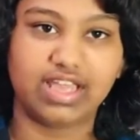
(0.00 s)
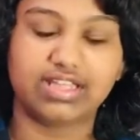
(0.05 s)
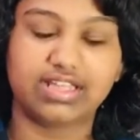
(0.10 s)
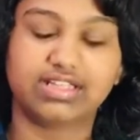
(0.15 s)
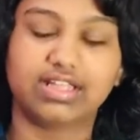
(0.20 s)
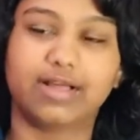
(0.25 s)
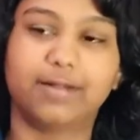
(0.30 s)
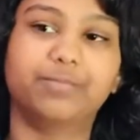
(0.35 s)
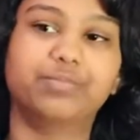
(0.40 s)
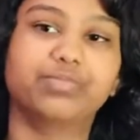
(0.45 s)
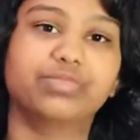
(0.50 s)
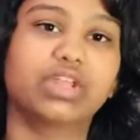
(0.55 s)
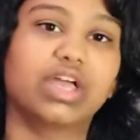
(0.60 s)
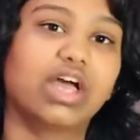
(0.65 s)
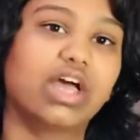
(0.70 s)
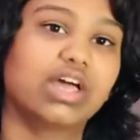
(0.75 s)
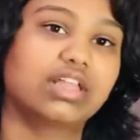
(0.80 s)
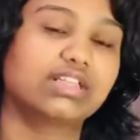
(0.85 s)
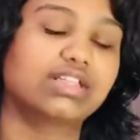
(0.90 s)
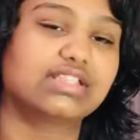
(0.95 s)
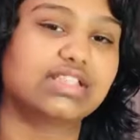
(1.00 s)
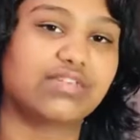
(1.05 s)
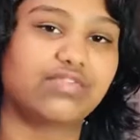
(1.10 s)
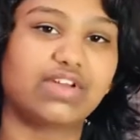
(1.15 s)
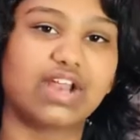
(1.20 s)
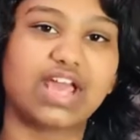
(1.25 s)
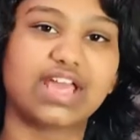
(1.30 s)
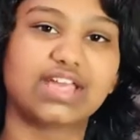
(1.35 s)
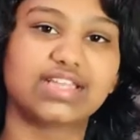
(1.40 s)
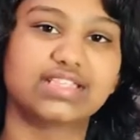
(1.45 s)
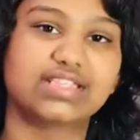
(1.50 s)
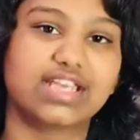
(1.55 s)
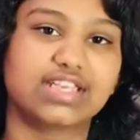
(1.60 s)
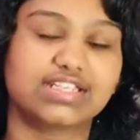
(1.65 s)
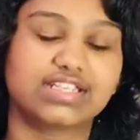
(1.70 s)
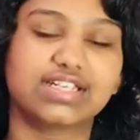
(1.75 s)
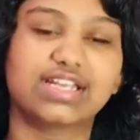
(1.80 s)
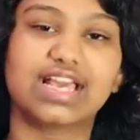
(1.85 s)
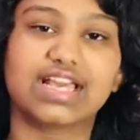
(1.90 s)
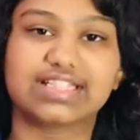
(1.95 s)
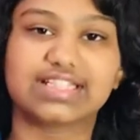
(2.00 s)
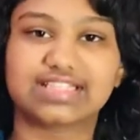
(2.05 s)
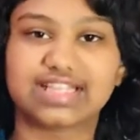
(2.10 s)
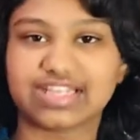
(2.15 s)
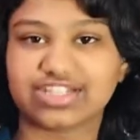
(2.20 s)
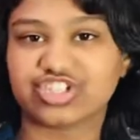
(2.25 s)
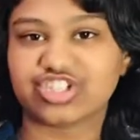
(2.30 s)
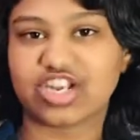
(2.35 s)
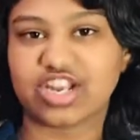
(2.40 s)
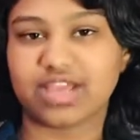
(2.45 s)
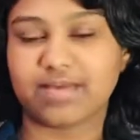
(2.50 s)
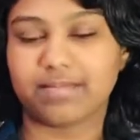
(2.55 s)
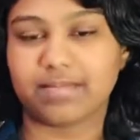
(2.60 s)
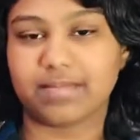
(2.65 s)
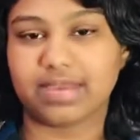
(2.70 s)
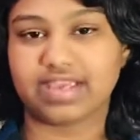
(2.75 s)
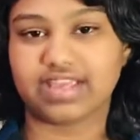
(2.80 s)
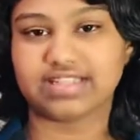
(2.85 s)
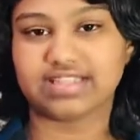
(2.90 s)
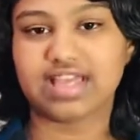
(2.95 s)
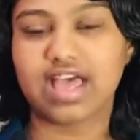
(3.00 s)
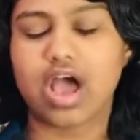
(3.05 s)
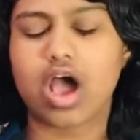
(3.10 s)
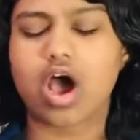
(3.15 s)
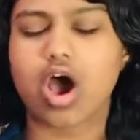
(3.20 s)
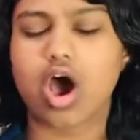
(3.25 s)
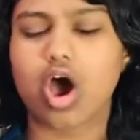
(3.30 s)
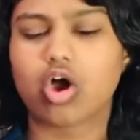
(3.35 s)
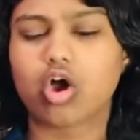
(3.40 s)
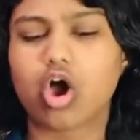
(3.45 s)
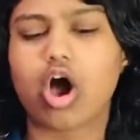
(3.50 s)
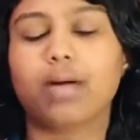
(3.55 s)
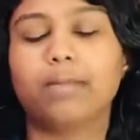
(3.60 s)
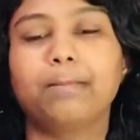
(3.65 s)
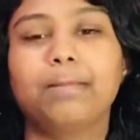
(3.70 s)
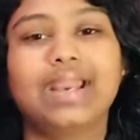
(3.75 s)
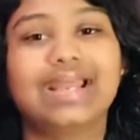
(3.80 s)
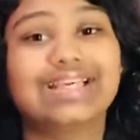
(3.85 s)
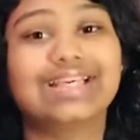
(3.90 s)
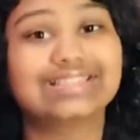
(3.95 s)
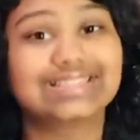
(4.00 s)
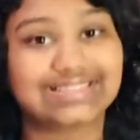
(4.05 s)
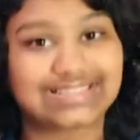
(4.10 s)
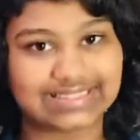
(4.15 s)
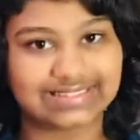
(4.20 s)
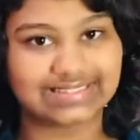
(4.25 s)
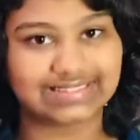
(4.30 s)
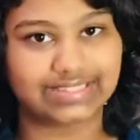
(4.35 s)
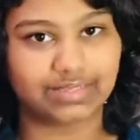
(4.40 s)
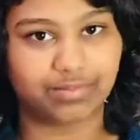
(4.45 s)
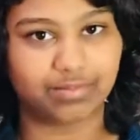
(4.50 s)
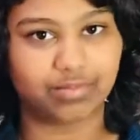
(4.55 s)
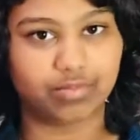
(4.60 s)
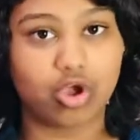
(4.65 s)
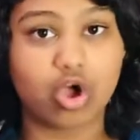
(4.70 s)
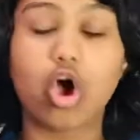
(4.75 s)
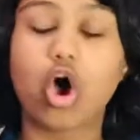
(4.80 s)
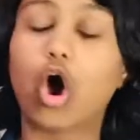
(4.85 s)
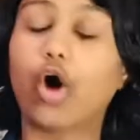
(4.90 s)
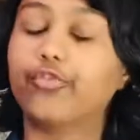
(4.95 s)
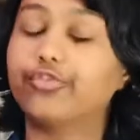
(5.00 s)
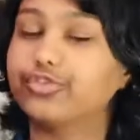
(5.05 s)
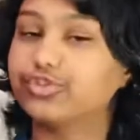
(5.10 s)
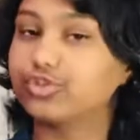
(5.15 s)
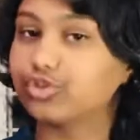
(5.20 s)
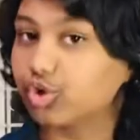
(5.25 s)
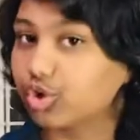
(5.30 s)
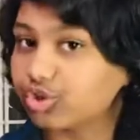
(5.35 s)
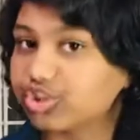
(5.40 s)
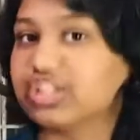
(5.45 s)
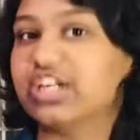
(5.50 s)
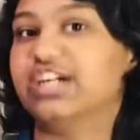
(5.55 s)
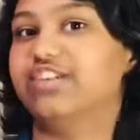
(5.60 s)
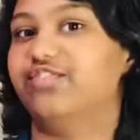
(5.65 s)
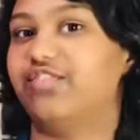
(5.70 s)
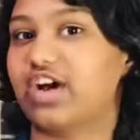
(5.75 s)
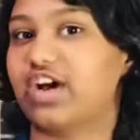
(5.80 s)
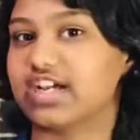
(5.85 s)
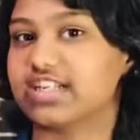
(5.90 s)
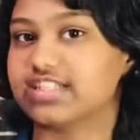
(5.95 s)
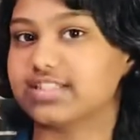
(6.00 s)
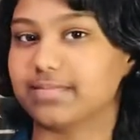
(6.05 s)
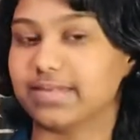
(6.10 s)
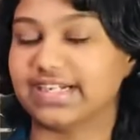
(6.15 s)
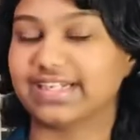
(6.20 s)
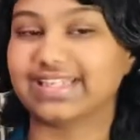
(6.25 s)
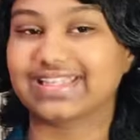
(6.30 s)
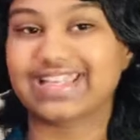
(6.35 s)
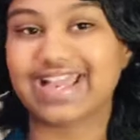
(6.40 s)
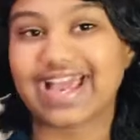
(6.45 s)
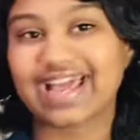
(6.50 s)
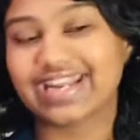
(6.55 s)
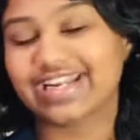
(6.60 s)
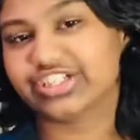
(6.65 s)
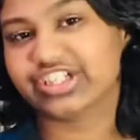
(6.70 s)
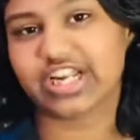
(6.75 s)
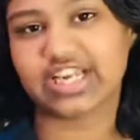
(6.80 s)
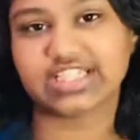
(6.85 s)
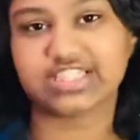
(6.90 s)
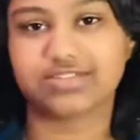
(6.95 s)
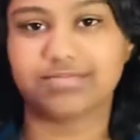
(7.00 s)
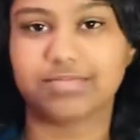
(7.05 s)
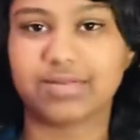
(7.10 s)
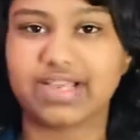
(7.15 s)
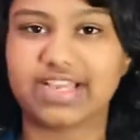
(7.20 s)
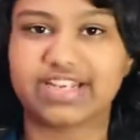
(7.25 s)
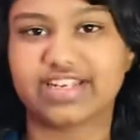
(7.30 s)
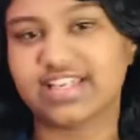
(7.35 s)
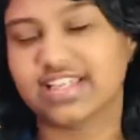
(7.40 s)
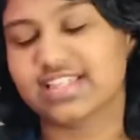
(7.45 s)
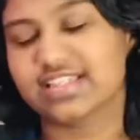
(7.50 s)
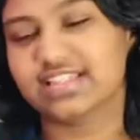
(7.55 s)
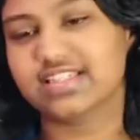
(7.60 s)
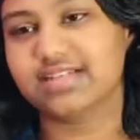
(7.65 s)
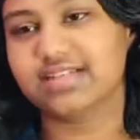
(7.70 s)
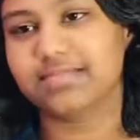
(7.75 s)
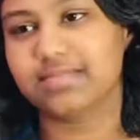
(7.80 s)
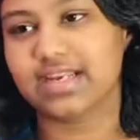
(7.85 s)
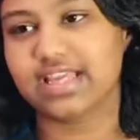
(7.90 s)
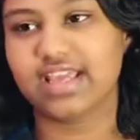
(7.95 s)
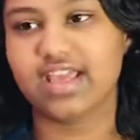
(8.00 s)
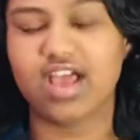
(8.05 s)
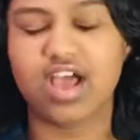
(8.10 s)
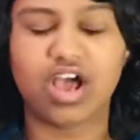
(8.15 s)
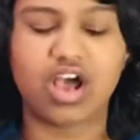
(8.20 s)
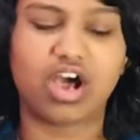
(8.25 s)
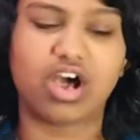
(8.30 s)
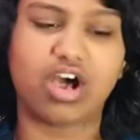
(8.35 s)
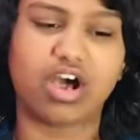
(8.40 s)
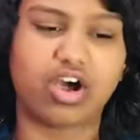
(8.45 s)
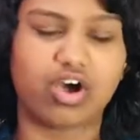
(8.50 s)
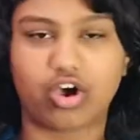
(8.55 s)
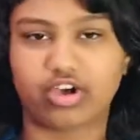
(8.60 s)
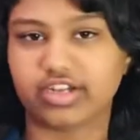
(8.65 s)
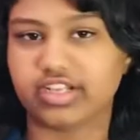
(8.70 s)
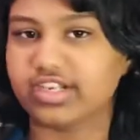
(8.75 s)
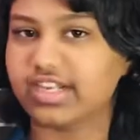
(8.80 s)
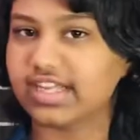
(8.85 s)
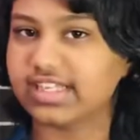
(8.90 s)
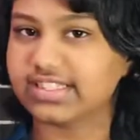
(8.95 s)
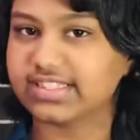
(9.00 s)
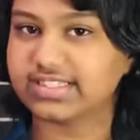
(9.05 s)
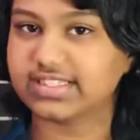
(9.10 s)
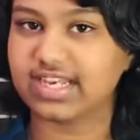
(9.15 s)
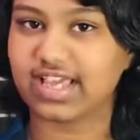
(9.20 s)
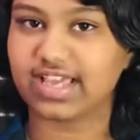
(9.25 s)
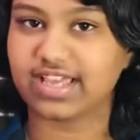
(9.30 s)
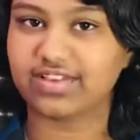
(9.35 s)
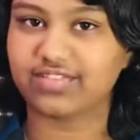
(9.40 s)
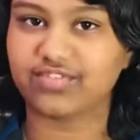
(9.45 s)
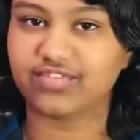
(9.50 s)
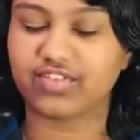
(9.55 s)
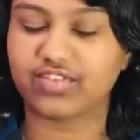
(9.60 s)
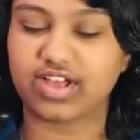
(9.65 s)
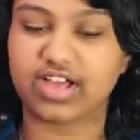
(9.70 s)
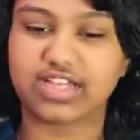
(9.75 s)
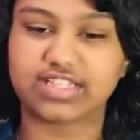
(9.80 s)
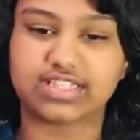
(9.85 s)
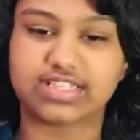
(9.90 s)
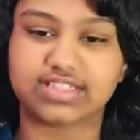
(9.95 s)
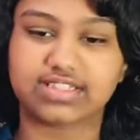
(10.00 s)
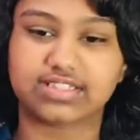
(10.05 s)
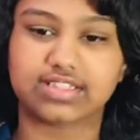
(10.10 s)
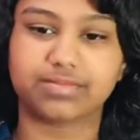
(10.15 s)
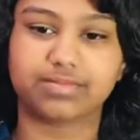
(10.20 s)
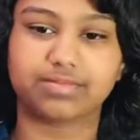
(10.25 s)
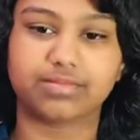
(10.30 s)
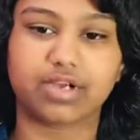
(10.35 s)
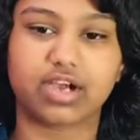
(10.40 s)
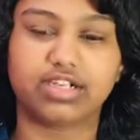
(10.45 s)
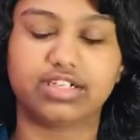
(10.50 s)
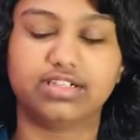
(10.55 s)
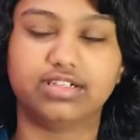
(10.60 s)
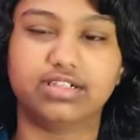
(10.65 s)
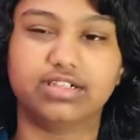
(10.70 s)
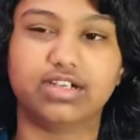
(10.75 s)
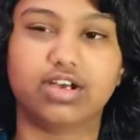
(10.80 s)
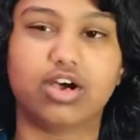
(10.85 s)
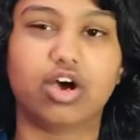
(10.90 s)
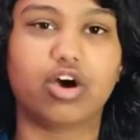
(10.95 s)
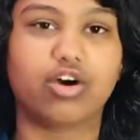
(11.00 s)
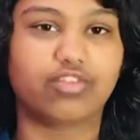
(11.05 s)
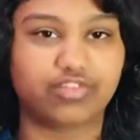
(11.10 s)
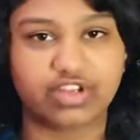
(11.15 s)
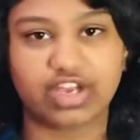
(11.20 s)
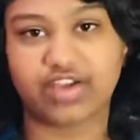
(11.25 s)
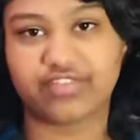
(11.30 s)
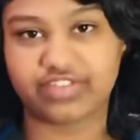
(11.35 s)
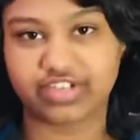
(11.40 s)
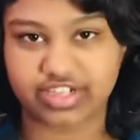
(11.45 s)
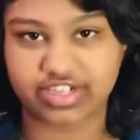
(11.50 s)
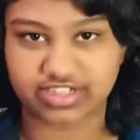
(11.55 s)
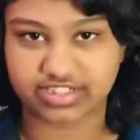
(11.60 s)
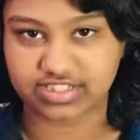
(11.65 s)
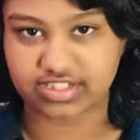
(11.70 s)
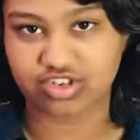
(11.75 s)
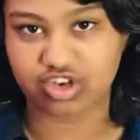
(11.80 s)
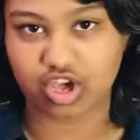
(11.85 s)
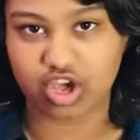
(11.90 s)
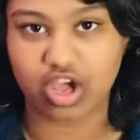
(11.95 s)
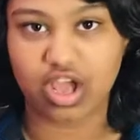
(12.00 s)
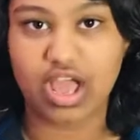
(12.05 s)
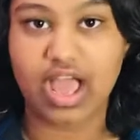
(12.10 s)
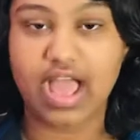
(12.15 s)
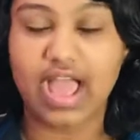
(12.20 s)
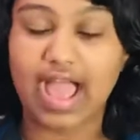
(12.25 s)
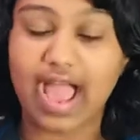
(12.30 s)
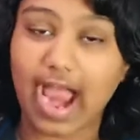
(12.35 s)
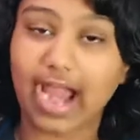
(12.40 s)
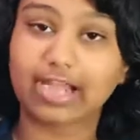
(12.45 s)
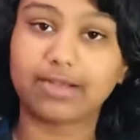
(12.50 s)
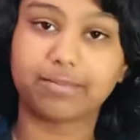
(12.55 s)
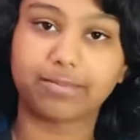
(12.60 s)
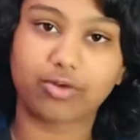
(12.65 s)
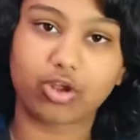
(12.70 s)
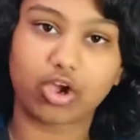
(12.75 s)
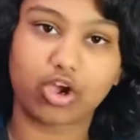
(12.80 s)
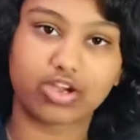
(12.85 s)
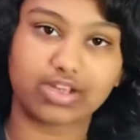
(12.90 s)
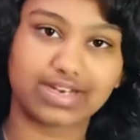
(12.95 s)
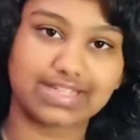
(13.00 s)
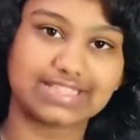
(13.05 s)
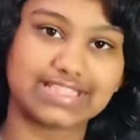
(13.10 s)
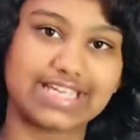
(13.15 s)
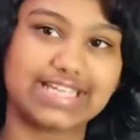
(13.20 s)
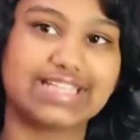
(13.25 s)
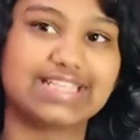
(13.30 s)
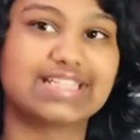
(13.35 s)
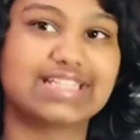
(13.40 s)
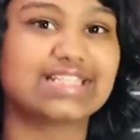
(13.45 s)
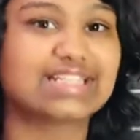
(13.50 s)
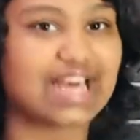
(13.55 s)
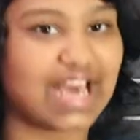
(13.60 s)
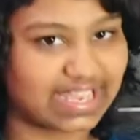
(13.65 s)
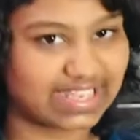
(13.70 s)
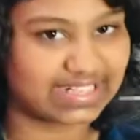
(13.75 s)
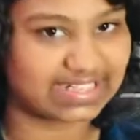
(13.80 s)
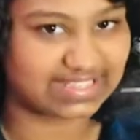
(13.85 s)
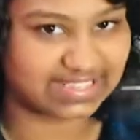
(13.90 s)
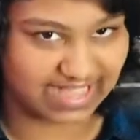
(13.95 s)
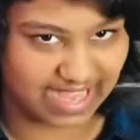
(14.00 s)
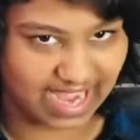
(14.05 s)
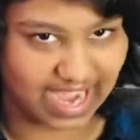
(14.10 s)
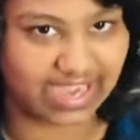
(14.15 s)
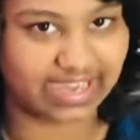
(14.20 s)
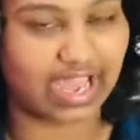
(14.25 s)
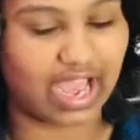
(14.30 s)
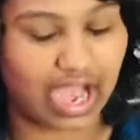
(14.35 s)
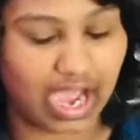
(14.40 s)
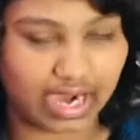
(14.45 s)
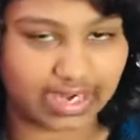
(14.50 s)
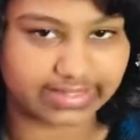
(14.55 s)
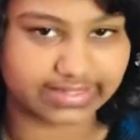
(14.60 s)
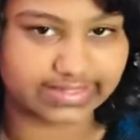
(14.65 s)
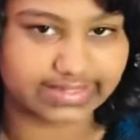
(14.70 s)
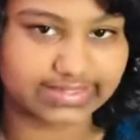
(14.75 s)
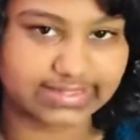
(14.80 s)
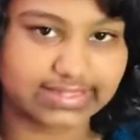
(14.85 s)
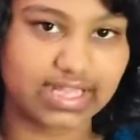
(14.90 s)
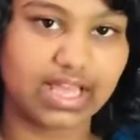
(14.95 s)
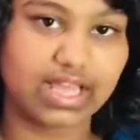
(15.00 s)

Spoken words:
The civilization essentially means a complex system of social advancement characterized by a reasonably organized life, a system of governance and law, and progress in science and arts.